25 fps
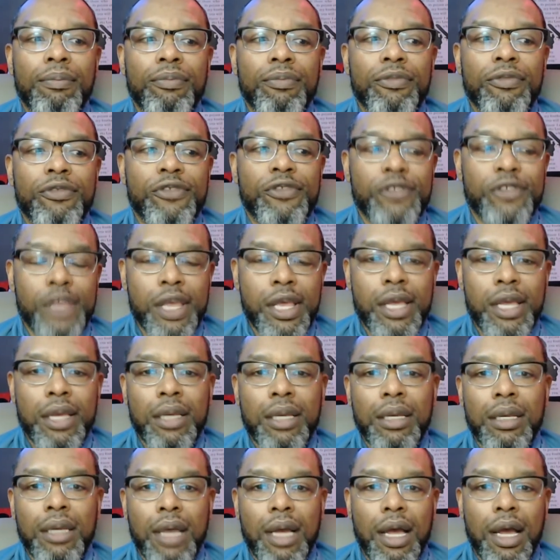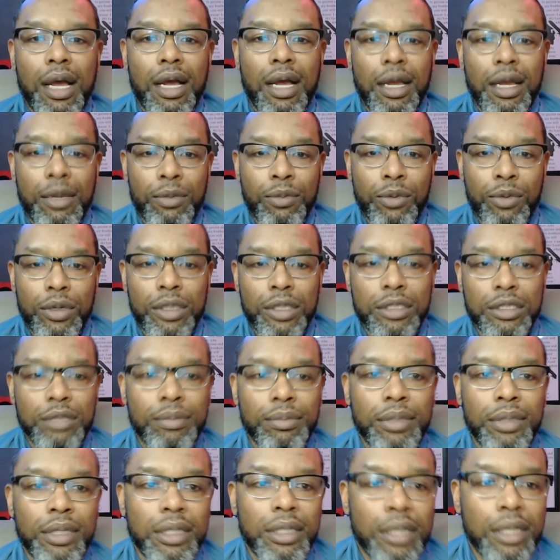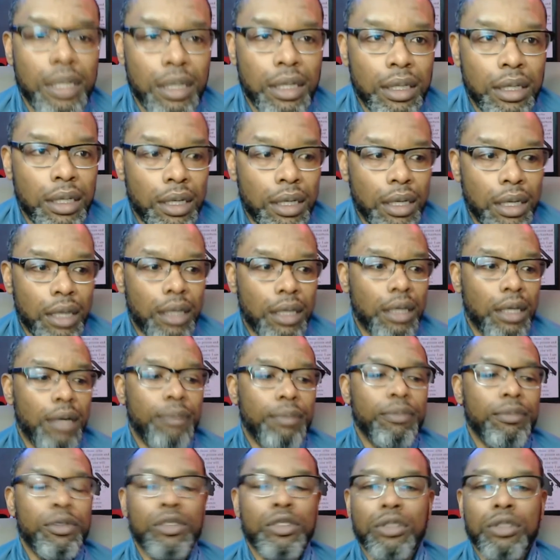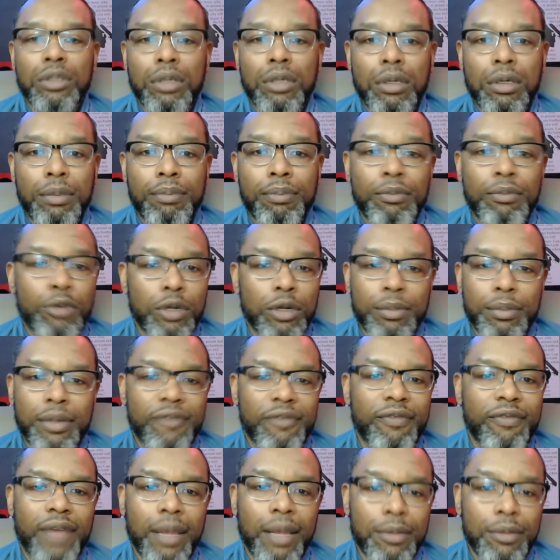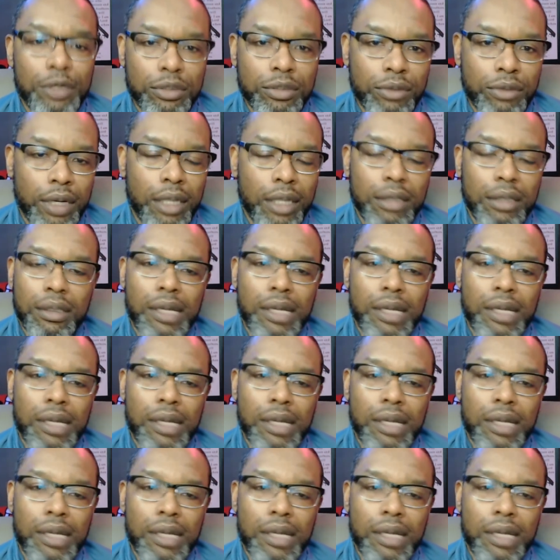say I wanted to be a musical, want to be famous, right?